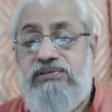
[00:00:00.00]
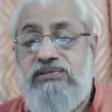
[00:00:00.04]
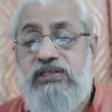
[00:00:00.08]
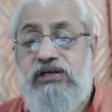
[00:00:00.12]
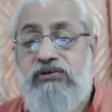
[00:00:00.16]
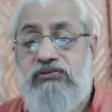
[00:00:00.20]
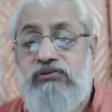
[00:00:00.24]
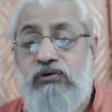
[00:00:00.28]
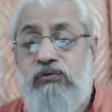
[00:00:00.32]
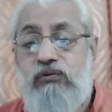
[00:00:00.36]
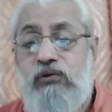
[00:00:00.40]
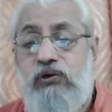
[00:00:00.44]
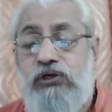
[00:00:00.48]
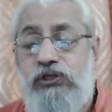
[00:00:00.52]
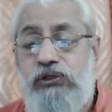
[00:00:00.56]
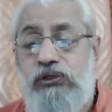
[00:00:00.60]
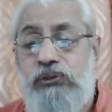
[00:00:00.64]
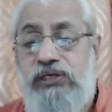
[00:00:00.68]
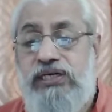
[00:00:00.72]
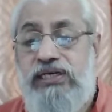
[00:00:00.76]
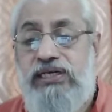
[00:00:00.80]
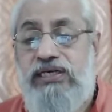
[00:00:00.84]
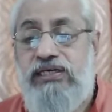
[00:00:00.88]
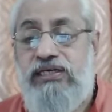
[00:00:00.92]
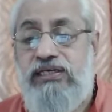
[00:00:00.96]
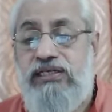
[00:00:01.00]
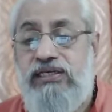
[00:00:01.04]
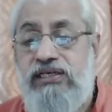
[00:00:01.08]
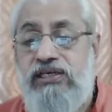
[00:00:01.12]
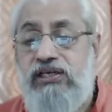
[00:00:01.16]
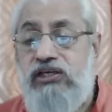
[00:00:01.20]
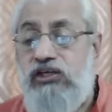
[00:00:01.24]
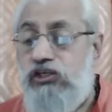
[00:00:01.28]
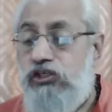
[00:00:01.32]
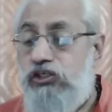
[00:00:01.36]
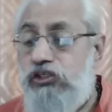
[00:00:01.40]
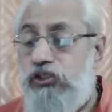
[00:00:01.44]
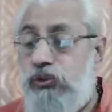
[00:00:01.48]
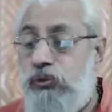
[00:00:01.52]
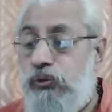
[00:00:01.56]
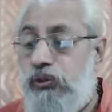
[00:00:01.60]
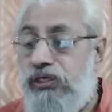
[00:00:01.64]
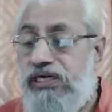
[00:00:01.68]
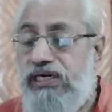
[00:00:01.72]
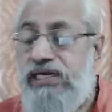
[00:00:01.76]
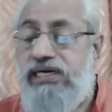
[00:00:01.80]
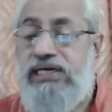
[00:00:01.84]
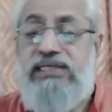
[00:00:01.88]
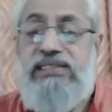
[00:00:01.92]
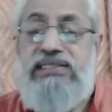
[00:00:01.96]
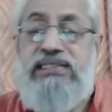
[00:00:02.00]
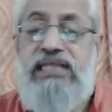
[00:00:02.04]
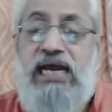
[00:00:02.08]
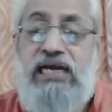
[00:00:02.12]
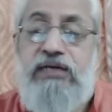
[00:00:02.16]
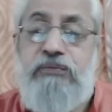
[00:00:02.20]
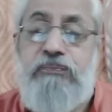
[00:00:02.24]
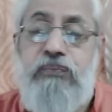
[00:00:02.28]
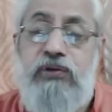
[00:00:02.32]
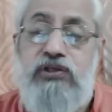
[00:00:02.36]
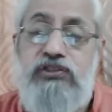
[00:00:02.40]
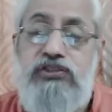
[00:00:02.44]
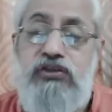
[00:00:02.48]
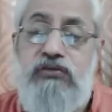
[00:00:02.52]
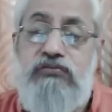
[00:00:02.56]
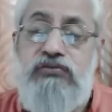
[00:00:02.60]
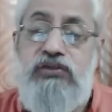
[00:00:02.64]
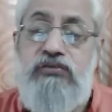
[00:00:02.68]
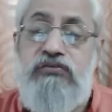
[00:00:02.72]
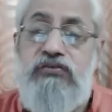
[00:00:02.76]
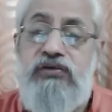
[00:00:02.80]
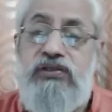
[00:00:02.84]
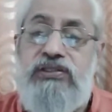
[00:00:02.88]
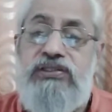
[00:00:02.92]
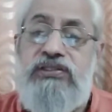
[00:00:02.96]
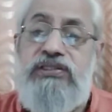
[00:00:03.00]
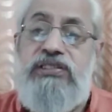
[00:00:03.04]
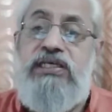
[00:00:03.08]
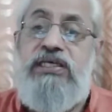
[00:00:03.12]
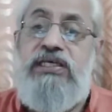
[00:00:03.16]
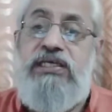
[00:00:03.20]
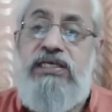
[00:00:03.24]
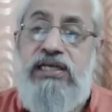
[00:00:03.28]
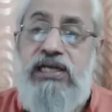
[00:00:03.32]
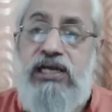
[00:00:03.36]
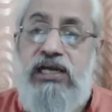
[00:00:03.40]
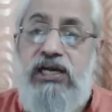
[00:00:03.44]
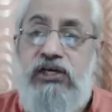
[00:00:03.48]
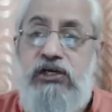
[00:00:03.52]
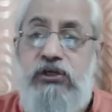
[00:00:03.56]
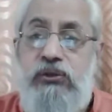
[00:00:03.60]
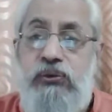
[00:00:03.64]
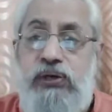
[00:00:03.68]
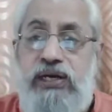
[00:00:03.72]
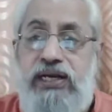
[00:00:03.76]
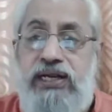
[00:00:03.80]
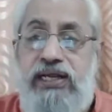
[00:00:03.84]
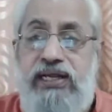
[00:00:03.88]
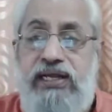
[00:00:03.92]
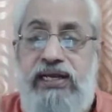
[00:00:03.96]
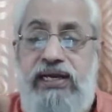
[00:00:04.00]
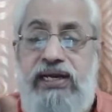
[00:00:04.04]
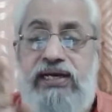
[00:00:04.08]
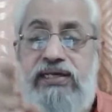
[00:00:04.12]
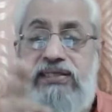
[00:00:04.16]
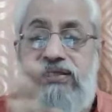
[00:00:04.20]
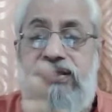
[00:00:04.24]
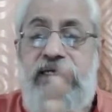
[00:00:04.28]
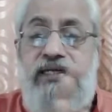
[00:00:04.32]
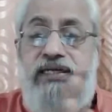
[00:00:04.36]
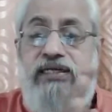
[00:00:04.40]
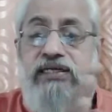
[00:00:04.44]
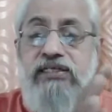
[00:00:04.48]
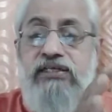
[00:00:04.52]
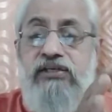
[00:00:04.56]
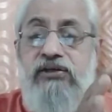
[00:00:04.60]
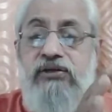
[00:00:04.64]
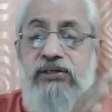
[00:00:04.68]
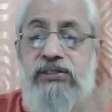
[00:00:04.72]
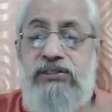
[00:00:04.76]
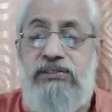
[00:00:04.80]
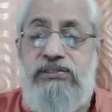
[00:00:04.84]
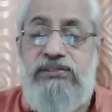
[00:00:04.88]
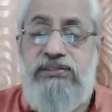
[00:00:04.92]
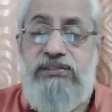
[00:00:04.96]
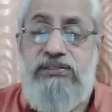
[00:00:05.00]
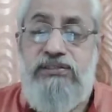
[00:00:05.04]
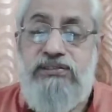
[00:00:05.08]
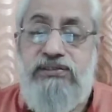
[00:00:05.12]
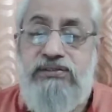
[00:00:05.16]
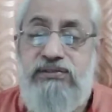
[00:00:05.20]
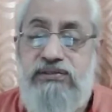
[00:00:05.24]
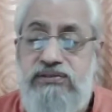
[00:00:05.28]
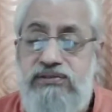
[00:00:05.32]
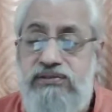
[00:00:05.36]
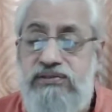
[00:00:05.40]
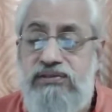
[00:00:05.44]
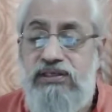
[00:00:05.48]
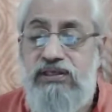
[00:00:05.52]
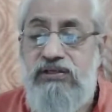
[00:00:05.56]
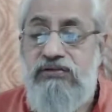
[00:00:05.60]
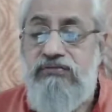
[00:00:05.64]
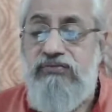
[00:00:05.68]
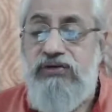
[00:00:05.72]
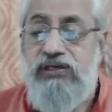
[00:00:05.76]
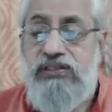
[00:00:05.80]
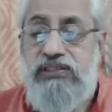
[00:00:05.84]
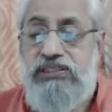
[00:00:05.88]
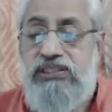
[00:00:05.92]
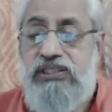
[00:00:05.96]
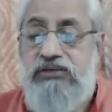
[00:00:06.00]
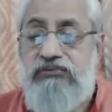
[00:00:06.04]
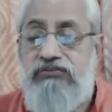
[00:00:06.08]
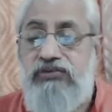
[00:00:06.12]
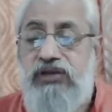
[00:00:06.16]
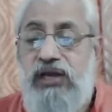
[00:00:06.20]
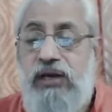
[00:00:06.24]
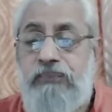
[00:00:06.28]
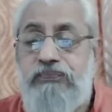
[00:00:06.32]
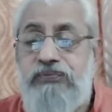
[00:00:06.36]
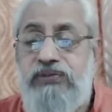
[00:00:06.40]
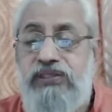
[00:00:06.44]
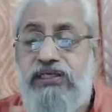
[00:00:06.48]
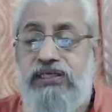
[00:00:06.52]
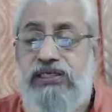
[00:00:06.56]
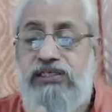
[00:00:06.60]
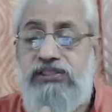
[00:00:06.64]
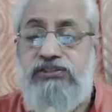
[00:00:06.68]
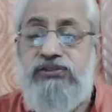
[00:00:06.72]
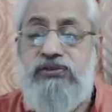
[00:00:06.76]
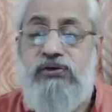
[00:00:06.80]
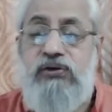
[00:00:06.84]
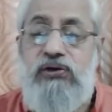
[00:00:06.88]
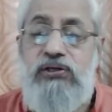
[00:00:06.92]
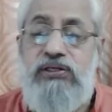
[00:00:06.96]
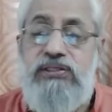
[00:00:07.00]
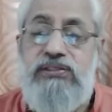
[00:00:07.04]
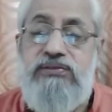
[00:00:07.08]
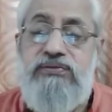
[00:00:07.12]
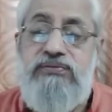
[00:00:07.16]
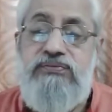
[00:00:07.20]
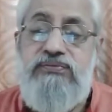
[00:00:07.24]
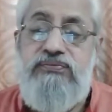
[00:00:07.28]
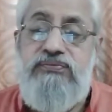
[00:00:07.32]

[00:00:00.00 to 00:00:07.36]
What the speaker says: Therefore, what do you need? You need that much of the vritti to negate that ignorance. Vritti Vyapti it is called.